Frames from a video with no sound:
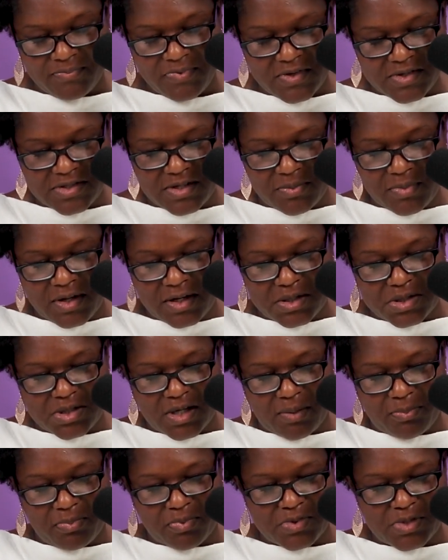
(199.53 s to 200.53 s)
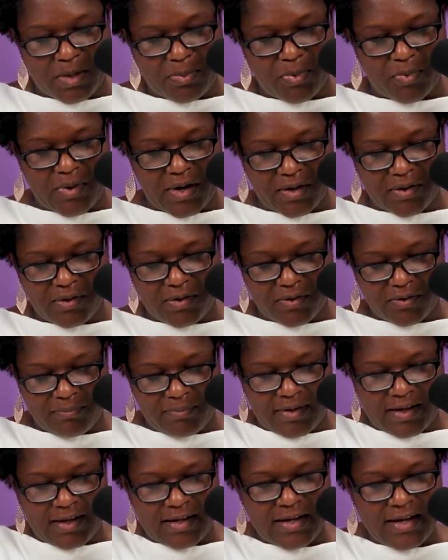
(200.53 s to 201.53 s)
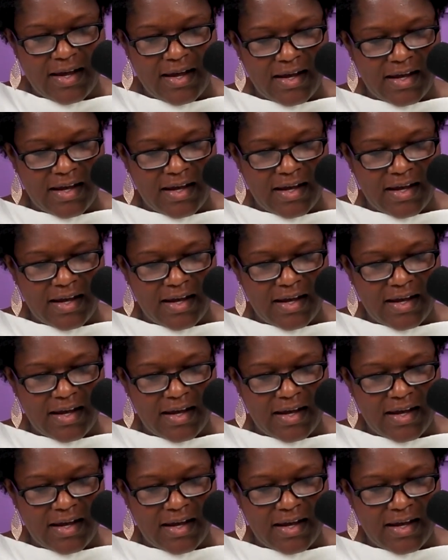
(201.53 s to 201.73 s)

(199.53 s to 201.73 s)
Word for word: So I'm going to jump jump around a little bit.